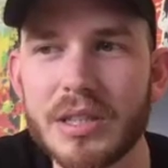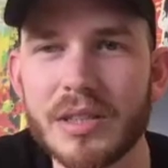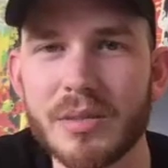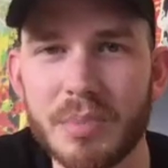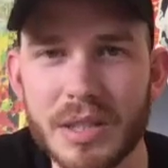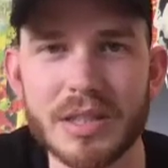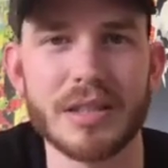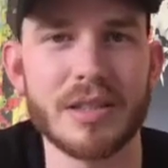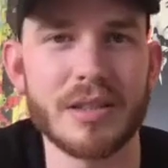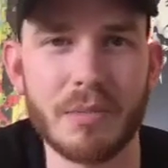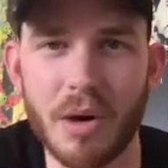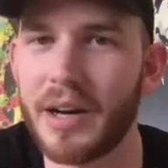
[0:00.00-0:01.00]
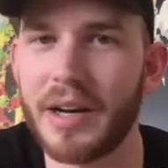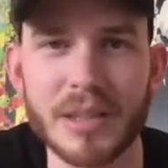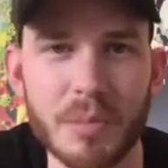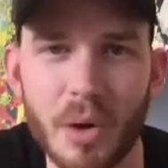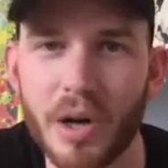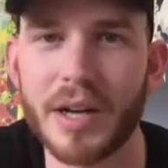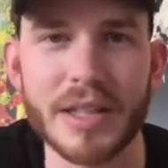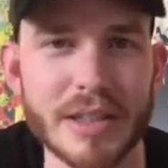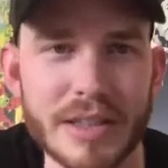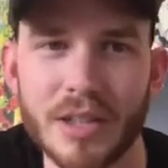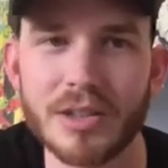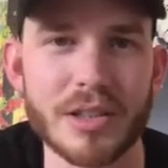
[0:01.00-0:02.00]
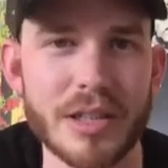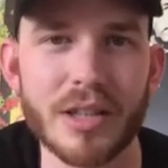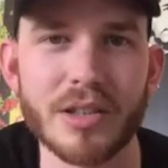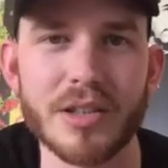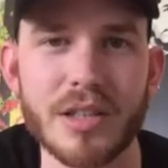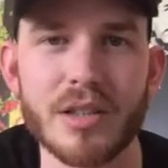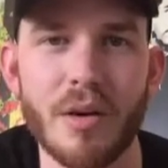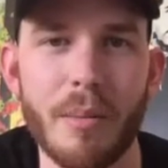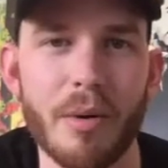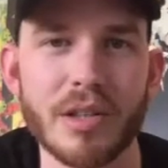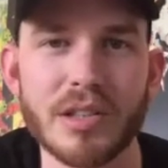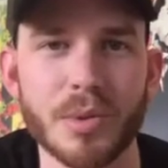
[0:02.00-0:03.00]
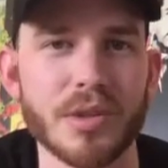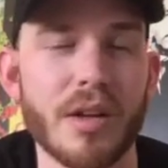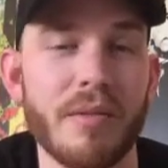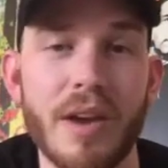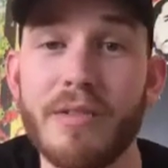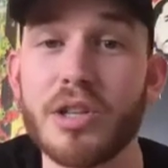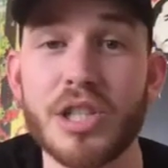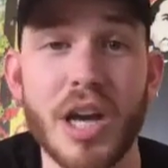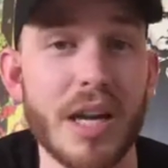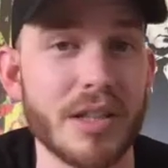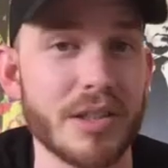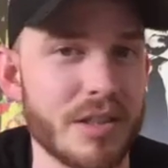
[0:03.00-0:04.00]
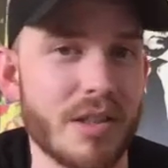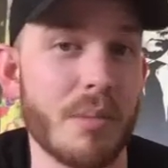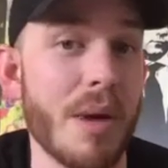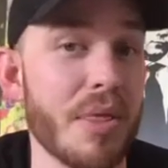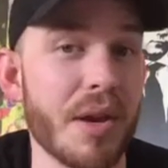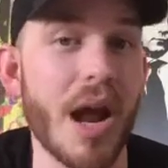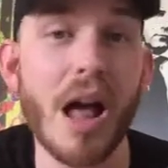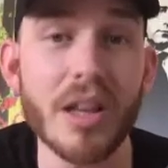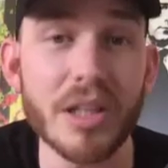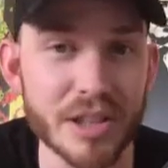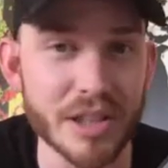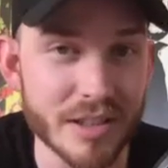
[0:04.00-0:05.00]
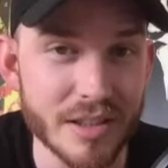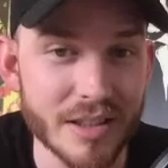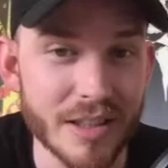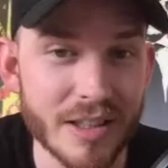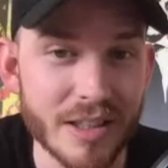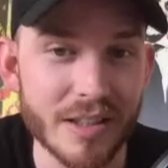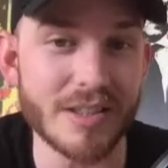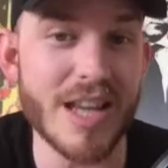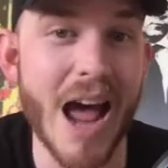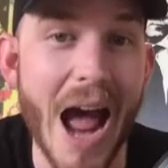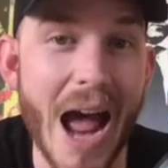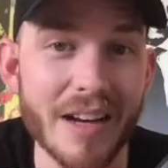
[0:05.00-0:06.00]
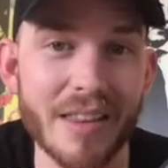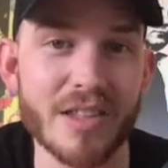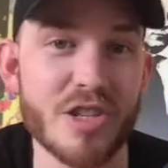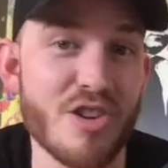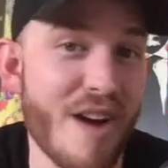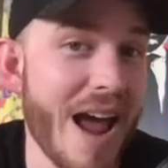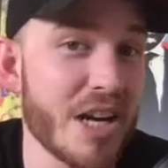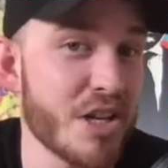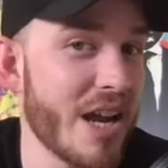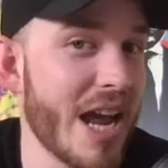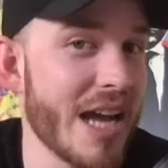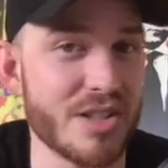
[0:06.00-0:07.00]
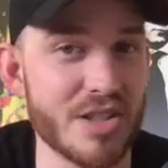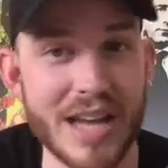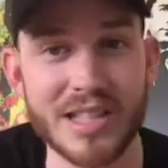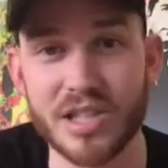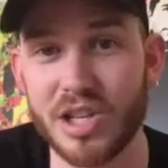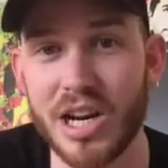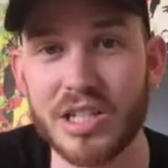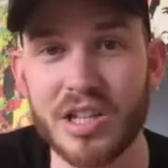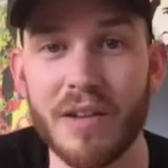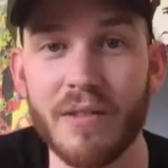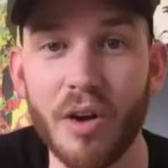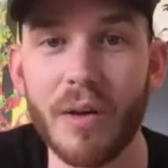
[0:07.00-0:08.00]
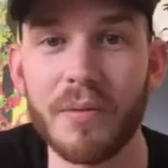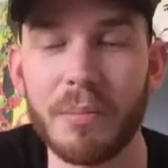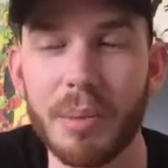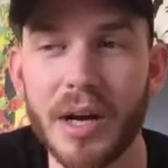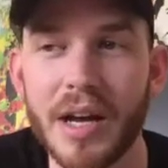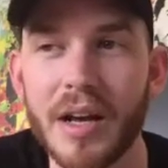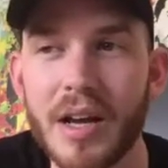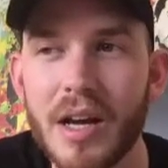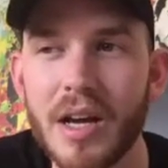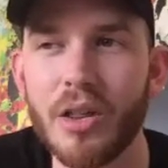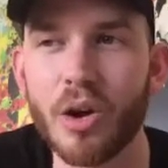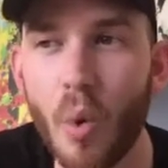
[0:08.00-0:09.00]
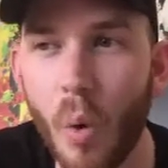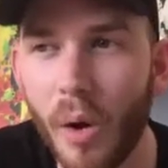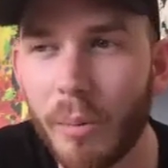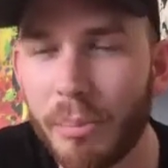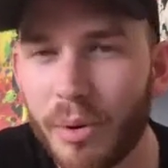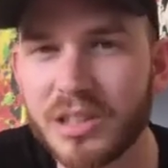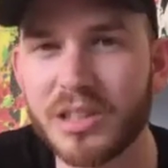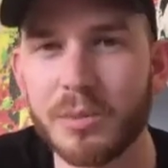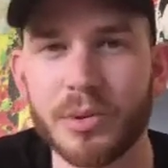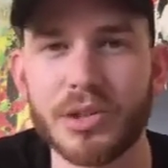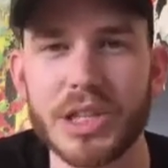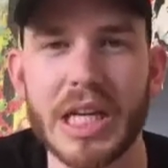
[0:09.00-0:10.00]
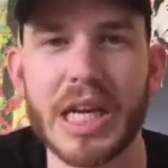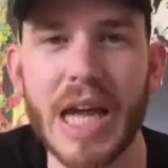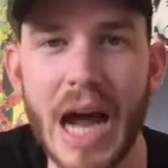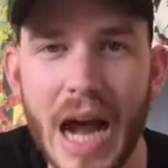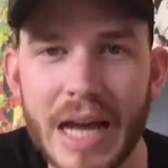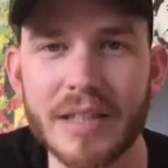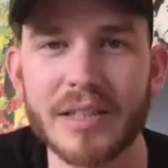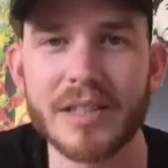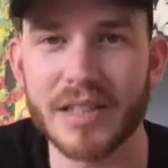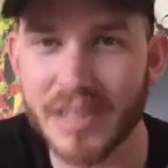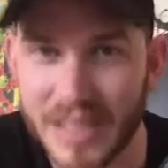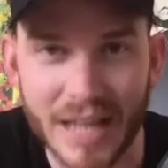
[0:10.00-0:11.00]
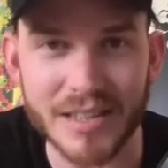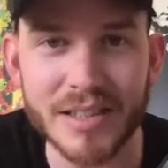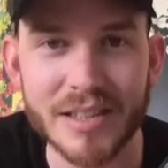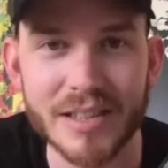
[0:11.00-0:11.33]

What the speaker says: is business, marketing is marketing, sales and sales. These are principles that have never changed. The methodologies, the tact, the strategy has changed and evolved, but the core principles that guide success